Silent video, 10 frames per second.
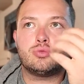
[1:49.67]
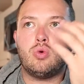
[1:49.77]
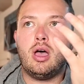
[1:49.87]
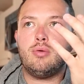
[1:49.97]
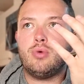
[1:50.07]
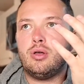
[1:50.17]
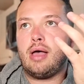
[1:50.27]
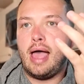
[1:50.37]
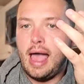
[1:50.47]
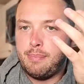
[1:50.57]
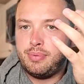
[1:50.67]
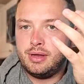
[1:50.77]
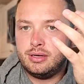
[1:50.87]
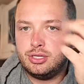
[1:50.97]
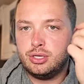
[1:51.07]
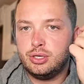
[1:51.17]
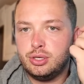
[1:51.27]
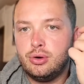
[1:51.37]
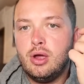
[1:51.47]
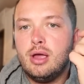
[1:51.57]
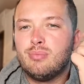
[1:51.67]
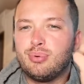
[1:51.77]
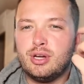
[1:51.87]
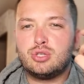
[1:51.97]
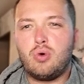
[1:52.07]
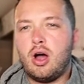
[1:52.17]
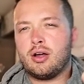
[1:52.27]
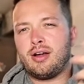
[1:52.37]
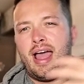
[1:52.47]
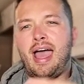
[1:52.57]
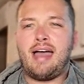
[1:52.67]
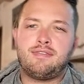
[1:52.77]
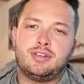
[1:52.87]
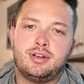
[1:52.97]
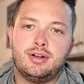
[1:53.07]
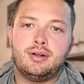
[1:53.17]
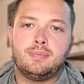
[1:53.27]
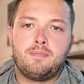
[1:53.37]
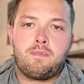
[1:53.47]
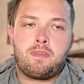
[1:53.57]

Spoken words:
what will happen to Bridgewater after